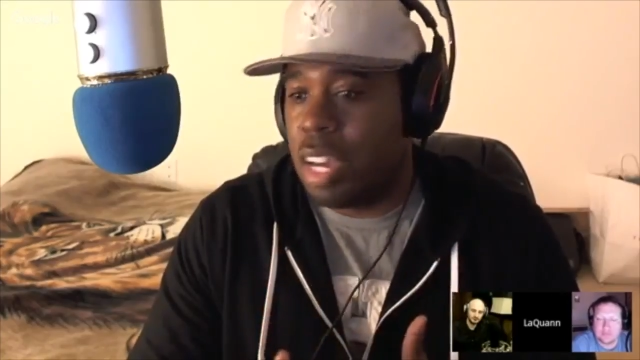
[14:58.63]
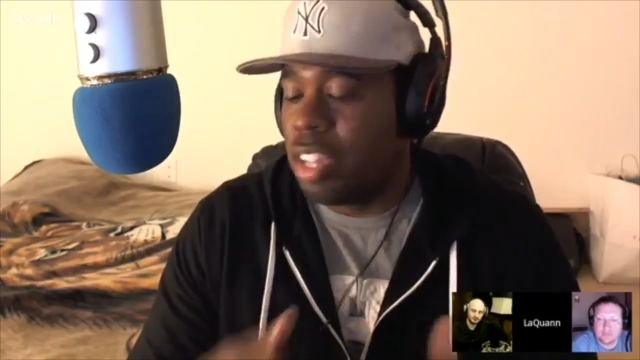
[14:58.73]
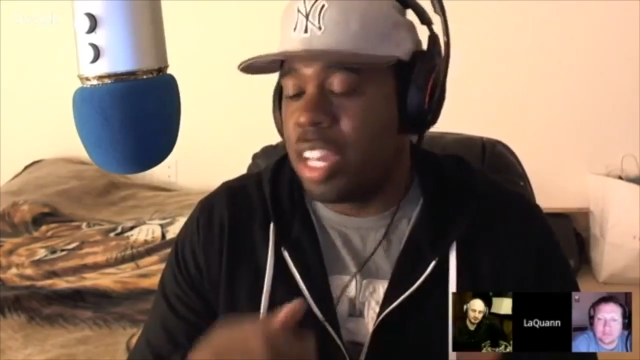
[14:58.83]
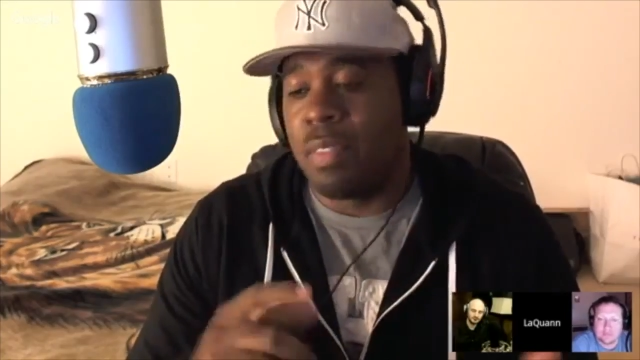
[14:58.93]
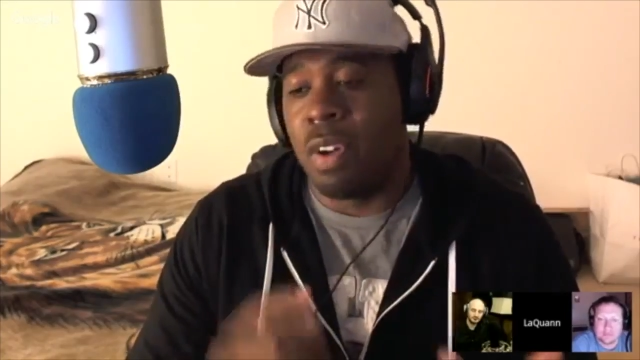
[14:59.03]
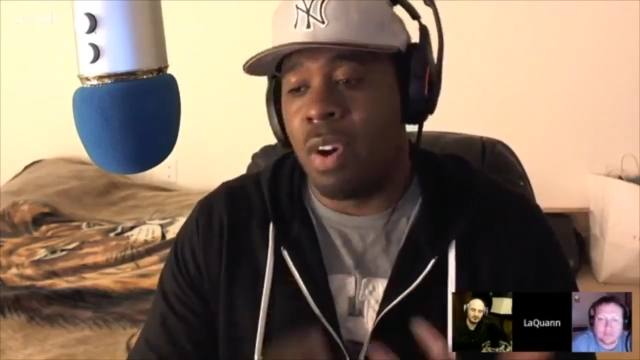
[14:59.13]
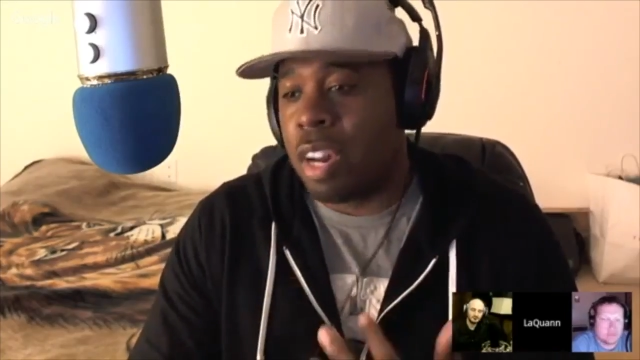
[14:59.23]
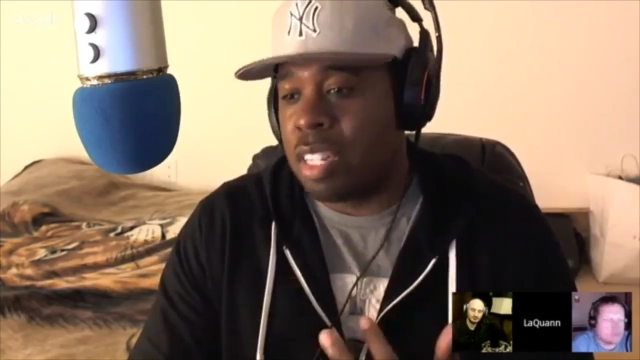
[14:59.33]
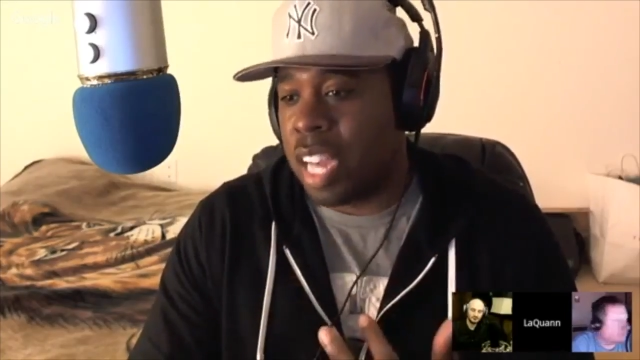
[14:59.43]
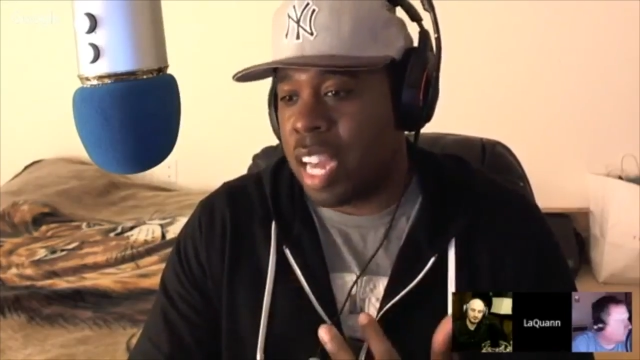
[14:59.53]
You have a
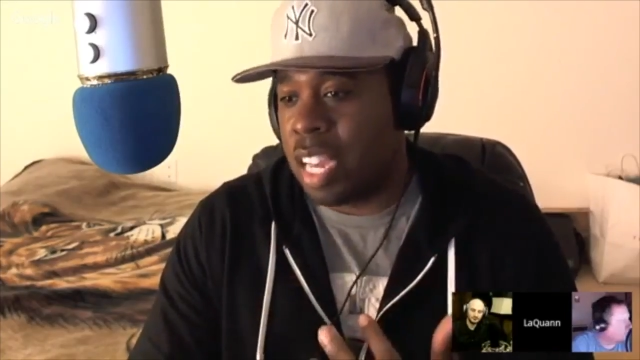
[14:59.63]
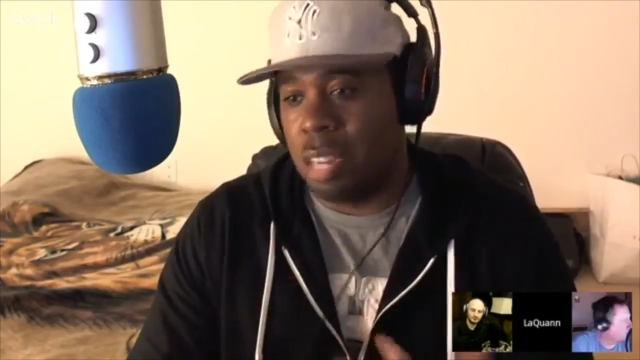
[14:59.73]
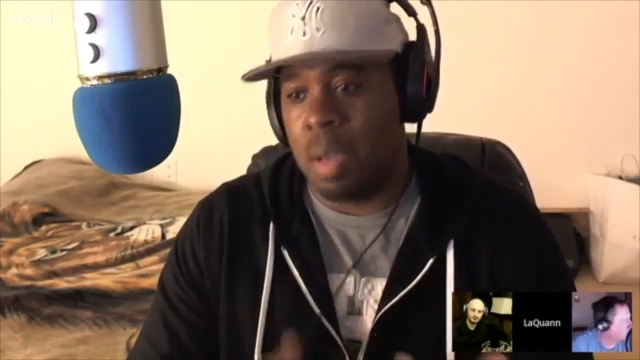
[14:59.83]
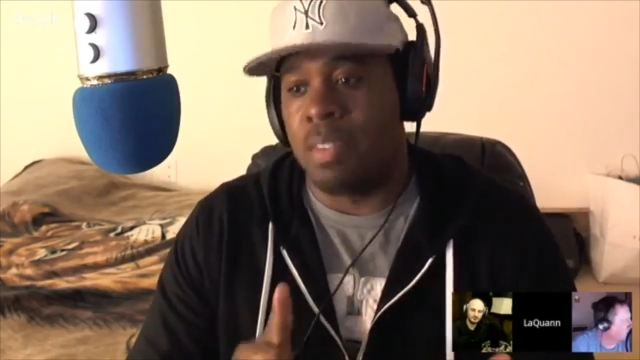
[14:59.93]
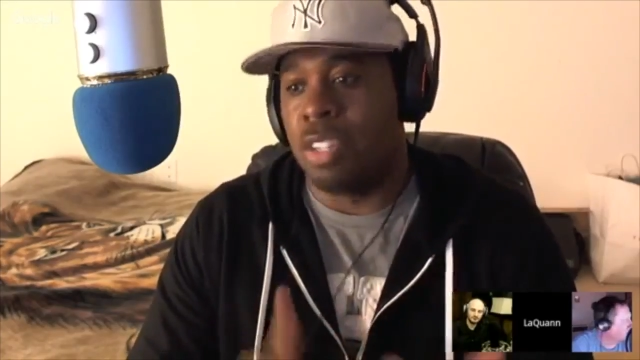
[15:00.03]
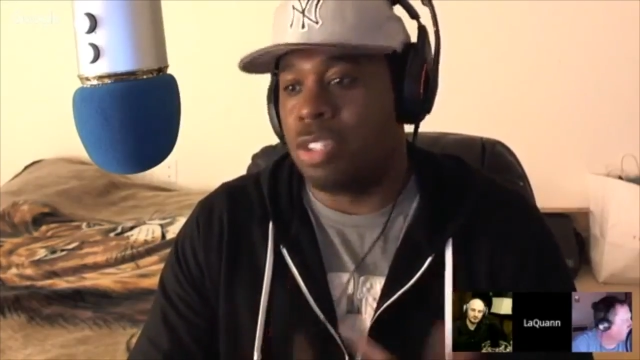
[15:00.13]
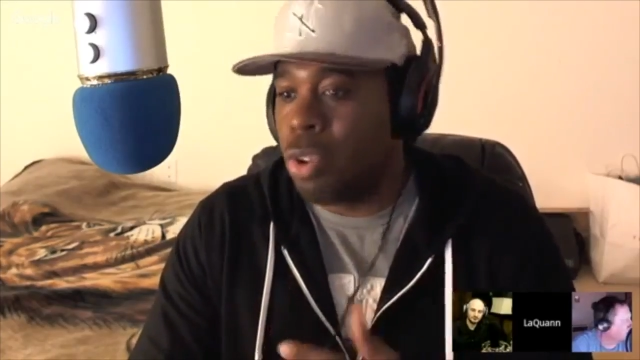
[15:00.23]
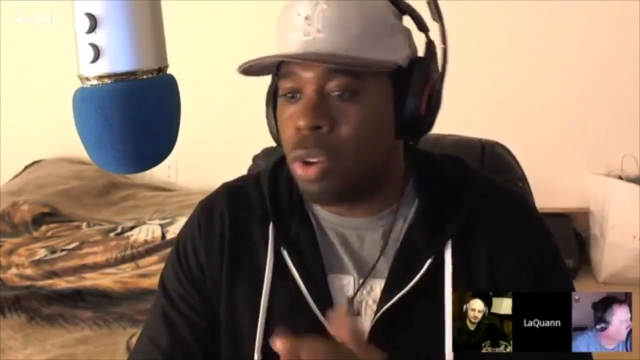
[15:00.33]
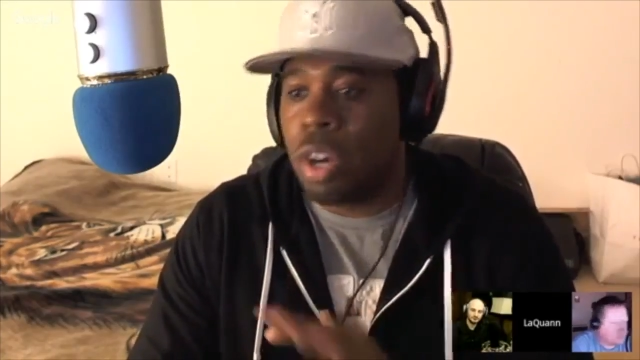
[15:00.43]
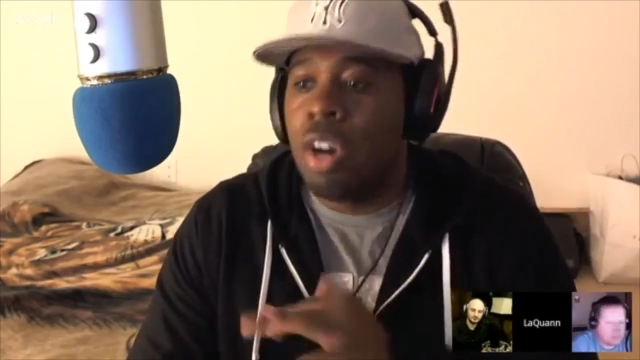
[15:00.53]
heart attack. You're gonna have a
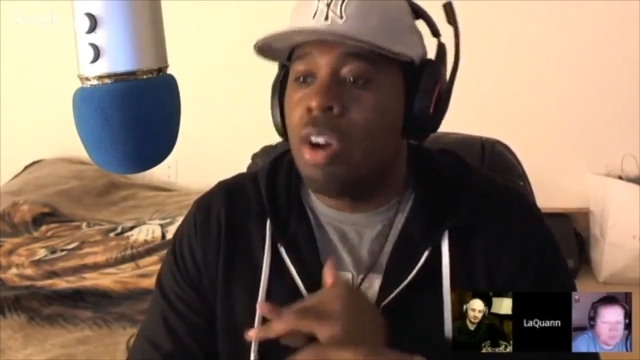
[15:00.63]
stroke.